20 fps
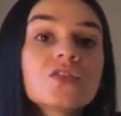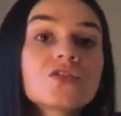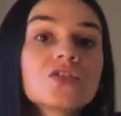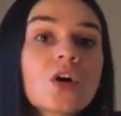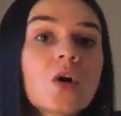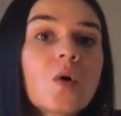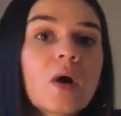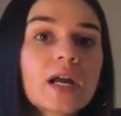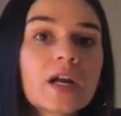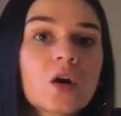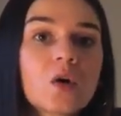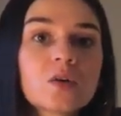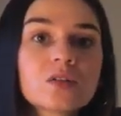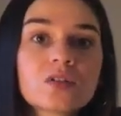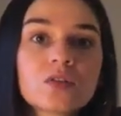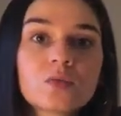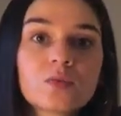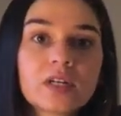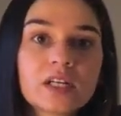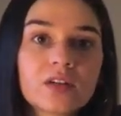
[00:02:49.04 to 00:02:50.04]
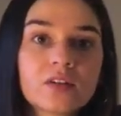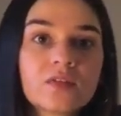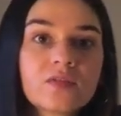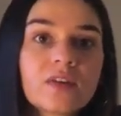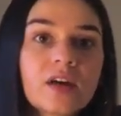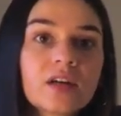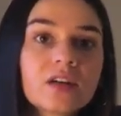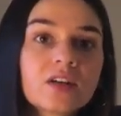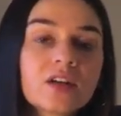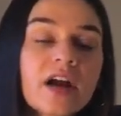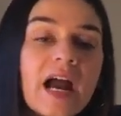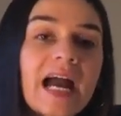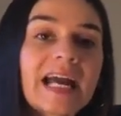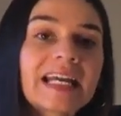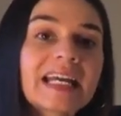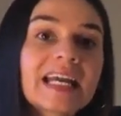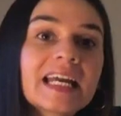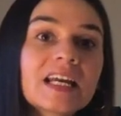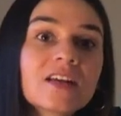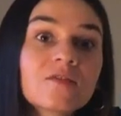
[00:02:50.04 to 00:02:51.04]
So I go into renal failure, I
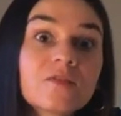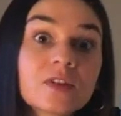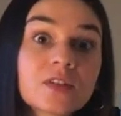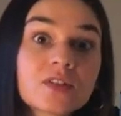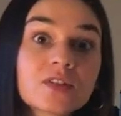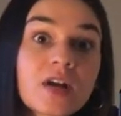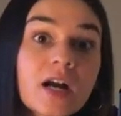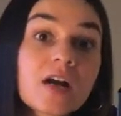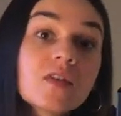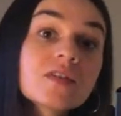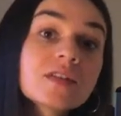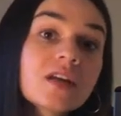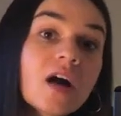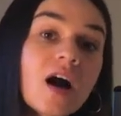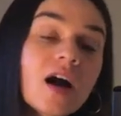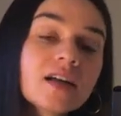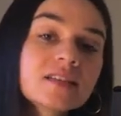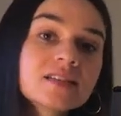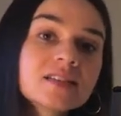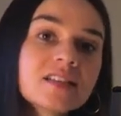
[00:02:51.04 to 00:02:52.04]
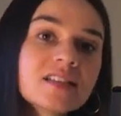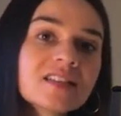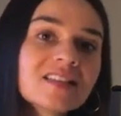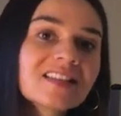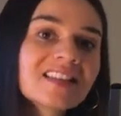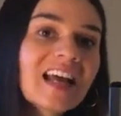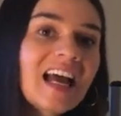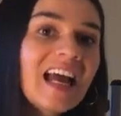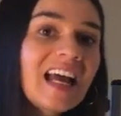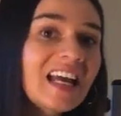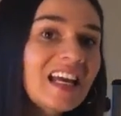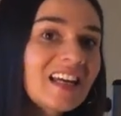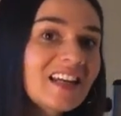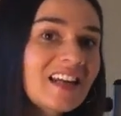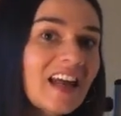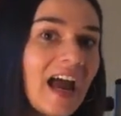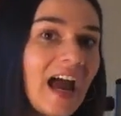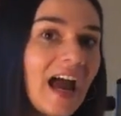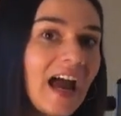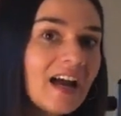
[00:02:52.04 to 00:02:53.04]
can't filter out toxins,
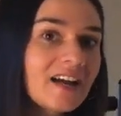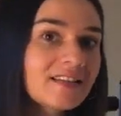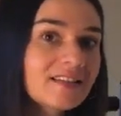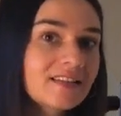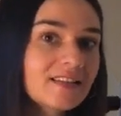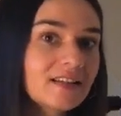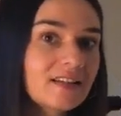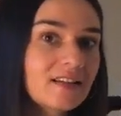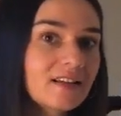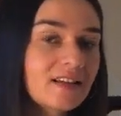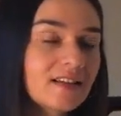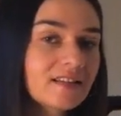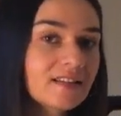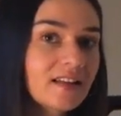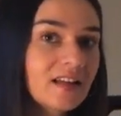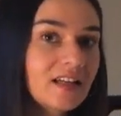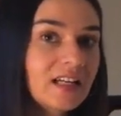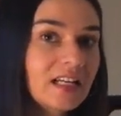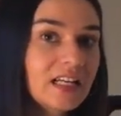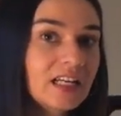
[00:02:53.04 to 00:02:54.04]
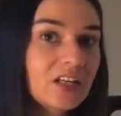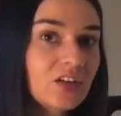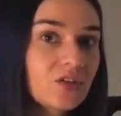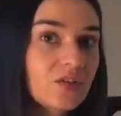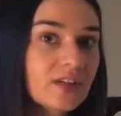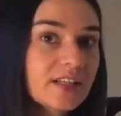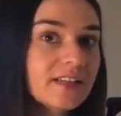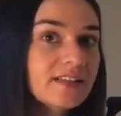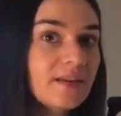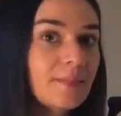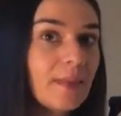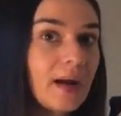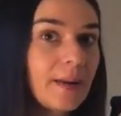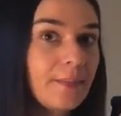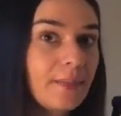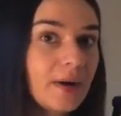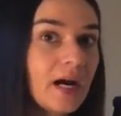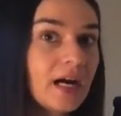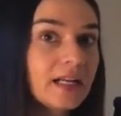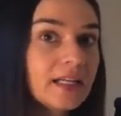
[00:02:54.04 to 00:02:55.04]
and acid is gonna increase in
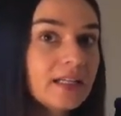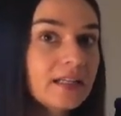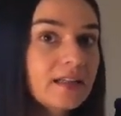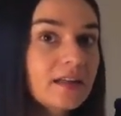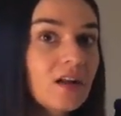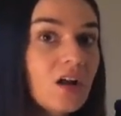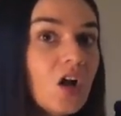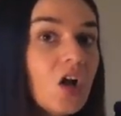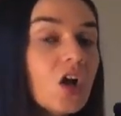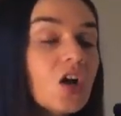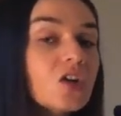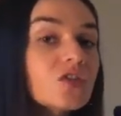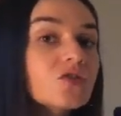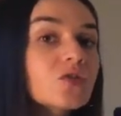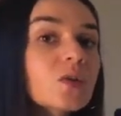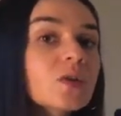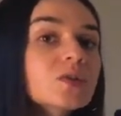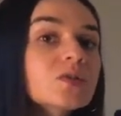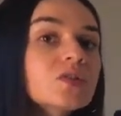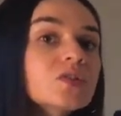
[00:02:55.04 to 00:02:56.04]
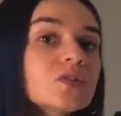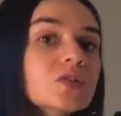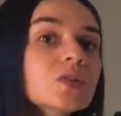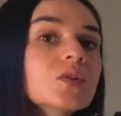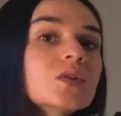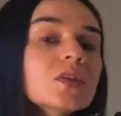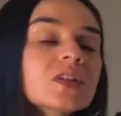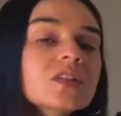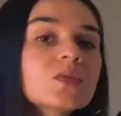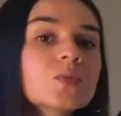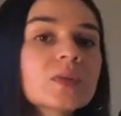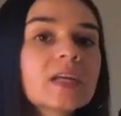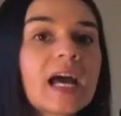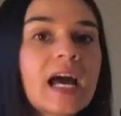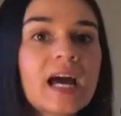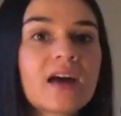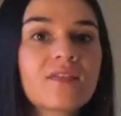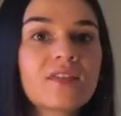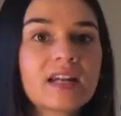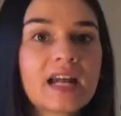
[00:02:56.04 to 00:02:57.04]
my body. So as soon as we
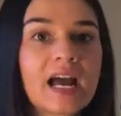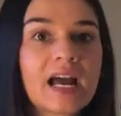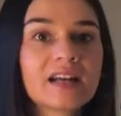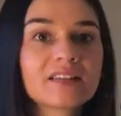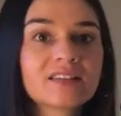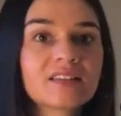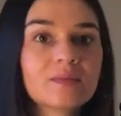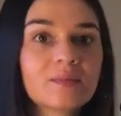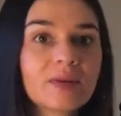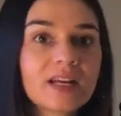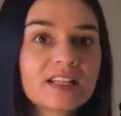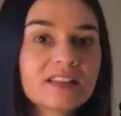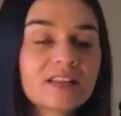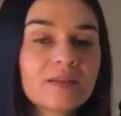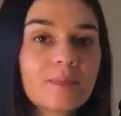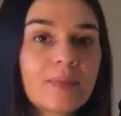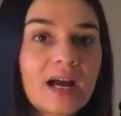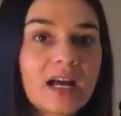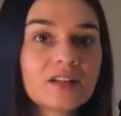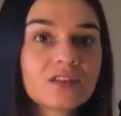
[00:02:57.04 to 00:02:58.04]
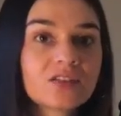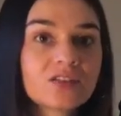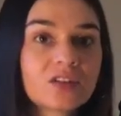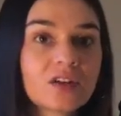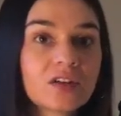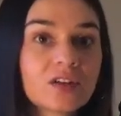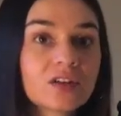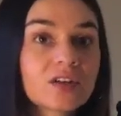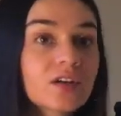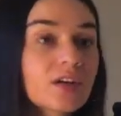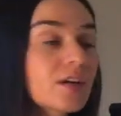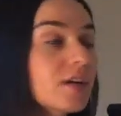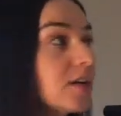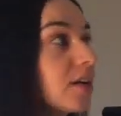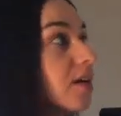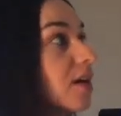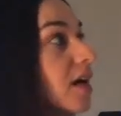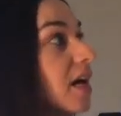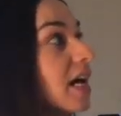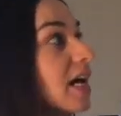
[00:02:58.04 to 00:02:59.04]
have an acid-base imbalance starting to
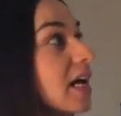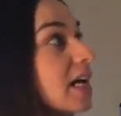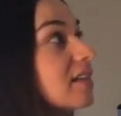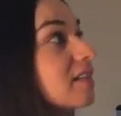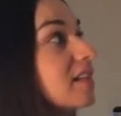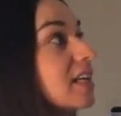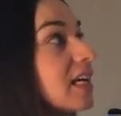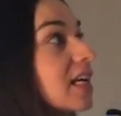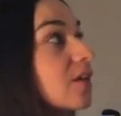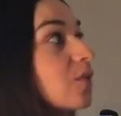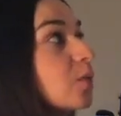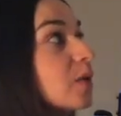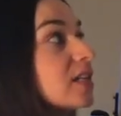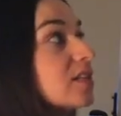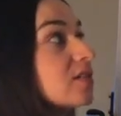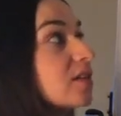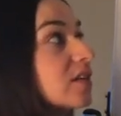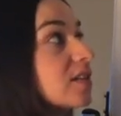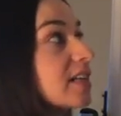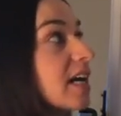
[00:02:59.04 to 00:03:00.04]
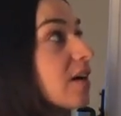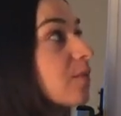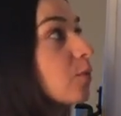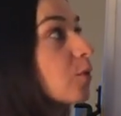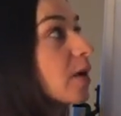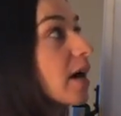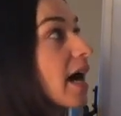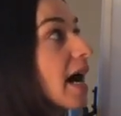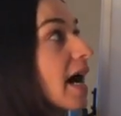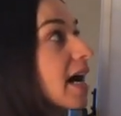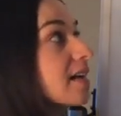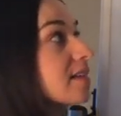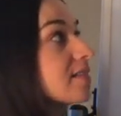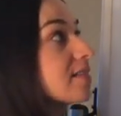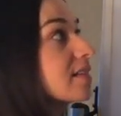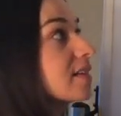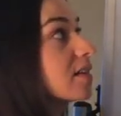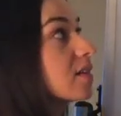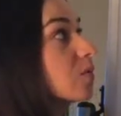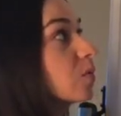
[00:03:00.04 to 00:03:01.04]
occur, and think if we start to have more
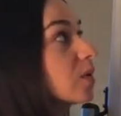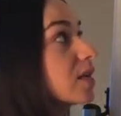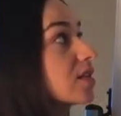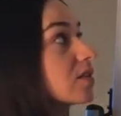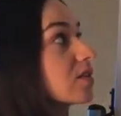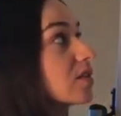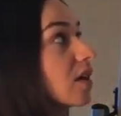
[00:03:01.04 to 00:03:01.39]
acid, we